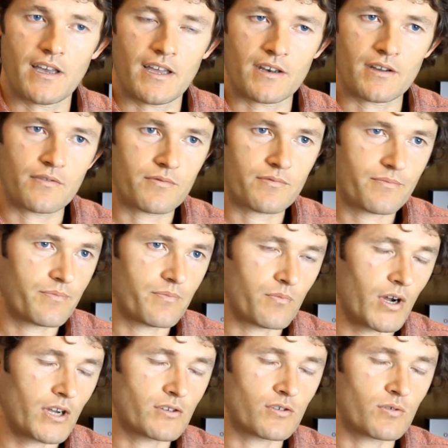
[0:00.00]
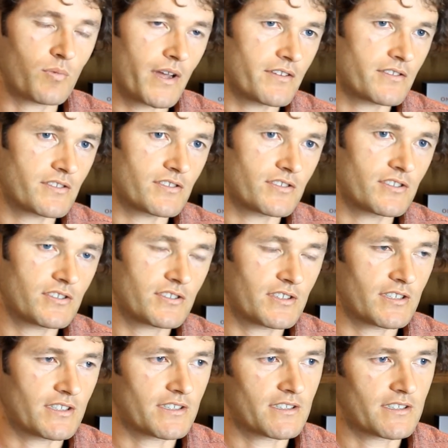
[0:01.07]
and of my two brothers and
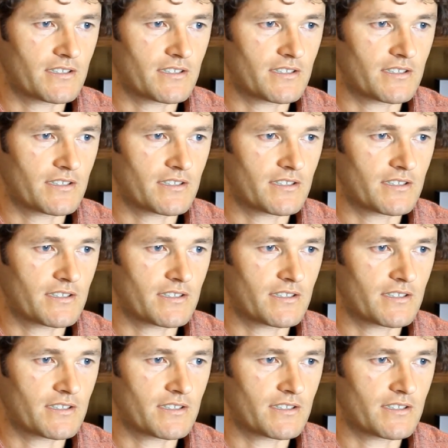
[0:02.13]
sister.